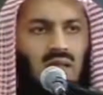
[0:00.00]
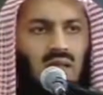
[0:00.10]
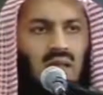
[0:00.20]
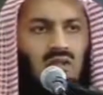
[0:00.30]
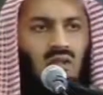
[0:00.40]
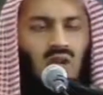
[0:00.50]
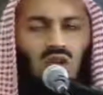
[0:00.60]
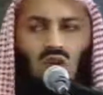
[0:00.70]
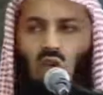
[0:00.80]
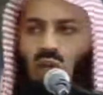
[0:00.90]
They do
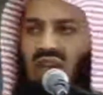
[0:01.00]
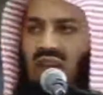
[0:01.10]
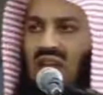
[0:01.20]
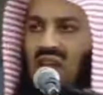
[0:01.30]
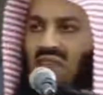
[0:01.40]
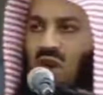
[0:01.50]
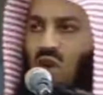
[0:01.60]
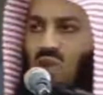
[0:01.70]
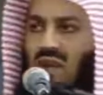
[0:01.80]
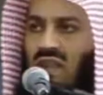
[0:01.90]
not know when they leave the
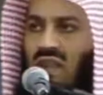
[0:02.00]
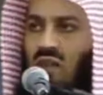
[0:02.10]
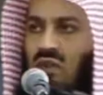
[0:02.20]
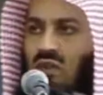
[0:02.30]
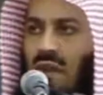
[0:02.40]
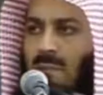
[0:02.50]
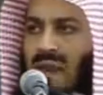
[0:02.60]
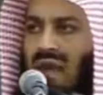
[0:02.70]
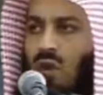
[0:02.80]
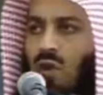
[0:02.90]
home whether they're going to come
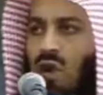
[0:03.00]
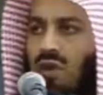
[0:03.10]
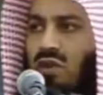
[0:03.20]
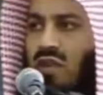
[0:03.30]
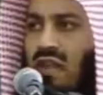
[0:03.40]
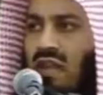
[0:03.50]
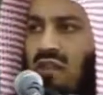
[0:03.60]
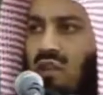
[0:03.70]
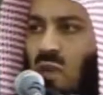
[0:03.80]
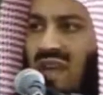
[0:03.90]
back or not. And
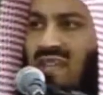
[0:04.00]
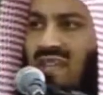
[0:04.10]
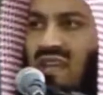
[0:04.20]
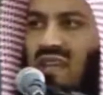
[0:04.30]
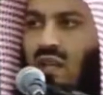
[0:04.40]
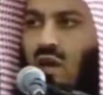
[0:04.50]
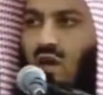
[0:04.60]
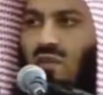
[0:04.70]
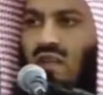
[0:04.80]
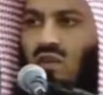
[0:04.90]
even whilst they're in the
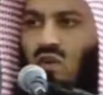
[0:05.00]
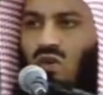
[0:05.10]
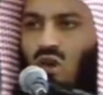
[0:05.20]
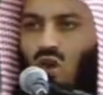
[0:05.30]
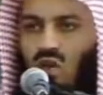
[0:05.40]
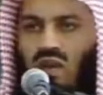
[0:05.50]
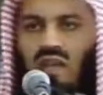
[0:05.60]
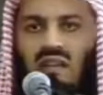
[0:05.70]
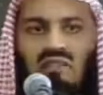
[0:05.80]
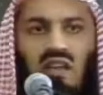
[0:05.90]
home, they don't know
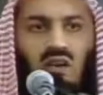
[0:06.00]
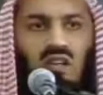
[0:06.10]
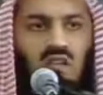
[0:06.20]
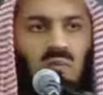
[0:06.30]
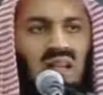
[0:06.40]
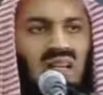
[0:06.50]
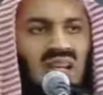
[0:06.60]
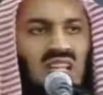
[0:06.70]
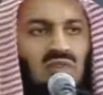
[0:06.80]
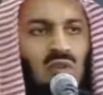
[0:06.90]
if they're going to spend the
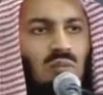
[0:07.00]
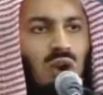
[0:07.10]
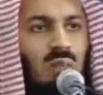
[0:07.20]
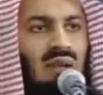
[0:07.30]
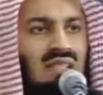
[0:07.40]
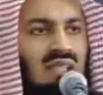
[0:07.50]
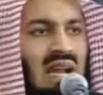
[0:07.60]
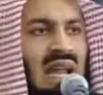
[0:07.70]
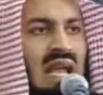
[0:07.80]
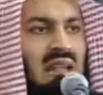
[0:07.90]
next few moments
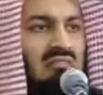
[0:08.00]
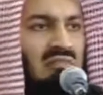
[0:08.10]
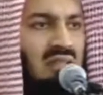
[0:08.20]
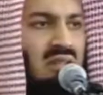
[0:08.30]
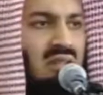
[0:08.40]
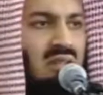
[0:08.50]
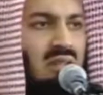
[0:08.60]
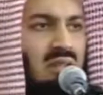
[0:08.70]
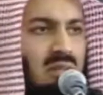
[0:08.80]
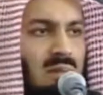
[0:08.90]
alive.
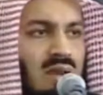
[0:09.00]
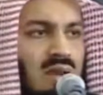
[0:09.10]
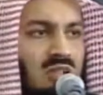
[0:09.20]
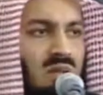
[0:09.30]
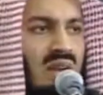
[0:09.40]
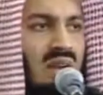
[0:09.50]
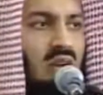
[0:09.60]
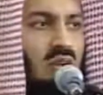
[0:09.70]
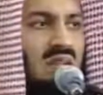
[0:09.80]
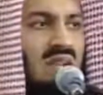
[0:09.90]
May Allah
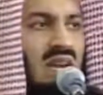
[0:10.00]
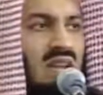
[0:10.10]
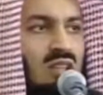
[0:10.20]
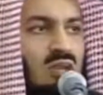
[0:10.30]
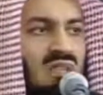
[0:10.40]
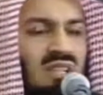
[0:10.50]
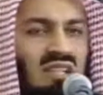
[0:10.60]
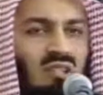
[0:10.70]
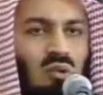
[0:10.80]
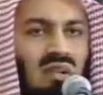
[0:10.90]
subhanahu wa ta'ala use
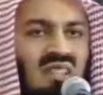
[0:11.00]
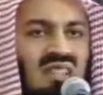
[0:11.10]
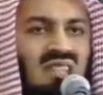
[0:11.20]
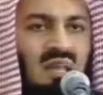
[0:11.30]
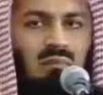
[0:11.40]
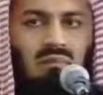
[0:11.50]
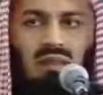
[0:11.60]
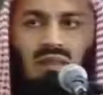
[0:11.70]
us to assist them.